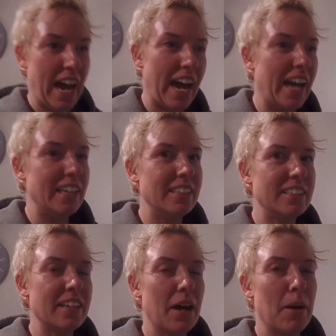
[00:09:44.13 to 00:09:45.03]

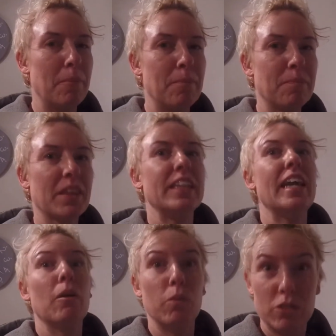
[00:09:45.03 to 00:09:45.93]
And
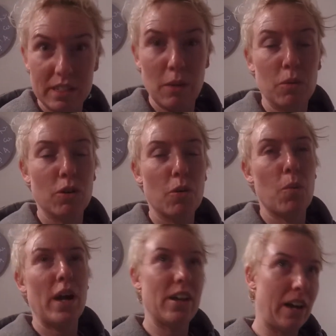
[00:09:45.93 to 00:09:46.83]
we'll see what
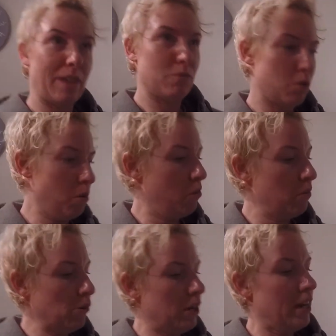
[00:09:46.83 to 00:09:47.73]
weight I am tomorrow
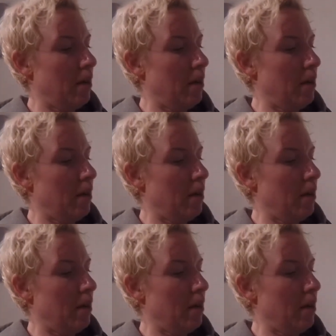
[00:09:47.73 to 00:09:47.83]
morning.